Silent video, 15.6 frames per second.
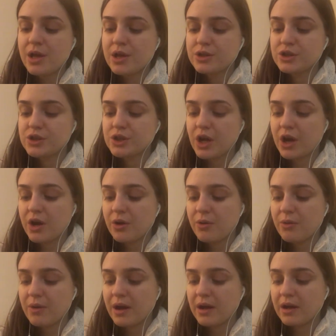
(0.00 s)

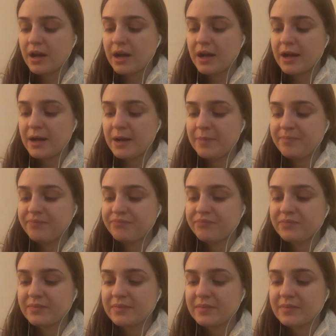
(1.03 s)
So um,
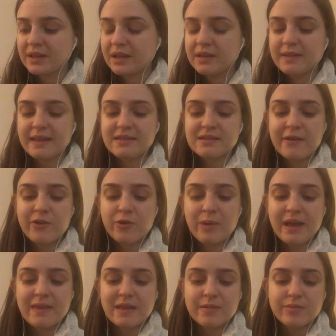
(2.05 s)
that's another
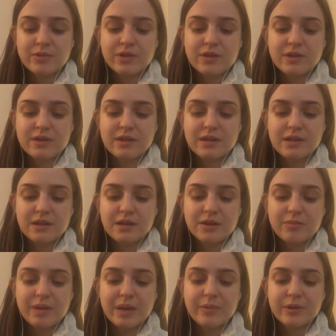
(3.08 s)
way that
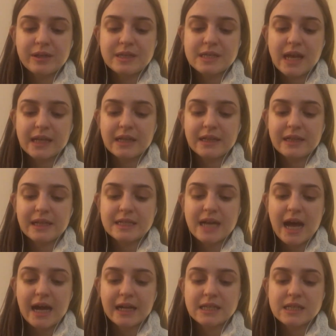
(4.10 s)
people can psychically
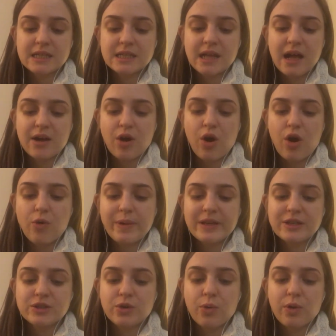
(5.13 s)
attack. It's not
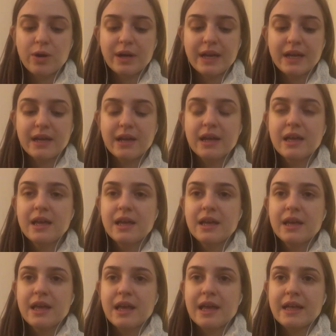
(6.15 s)
always cording
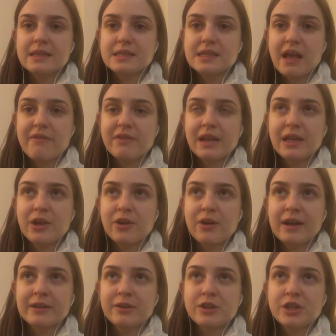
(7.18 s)
and siphoning your
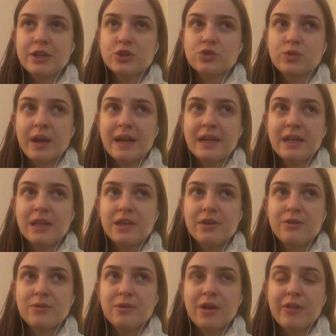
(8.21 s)
energy and draining
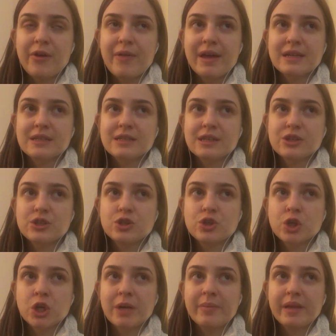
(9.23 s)
you, although that is
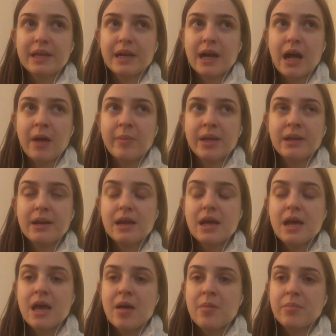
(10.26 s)
extremely common.
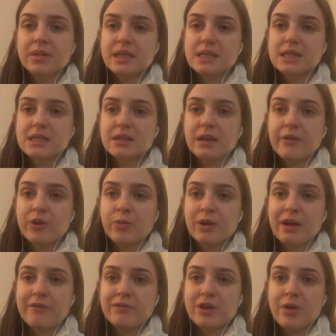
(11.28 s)
But this is another one
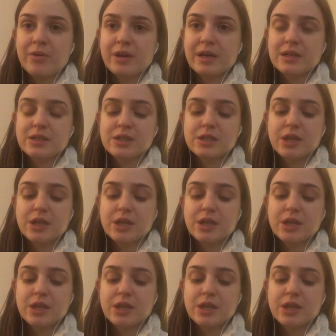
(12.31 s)
I've noticed.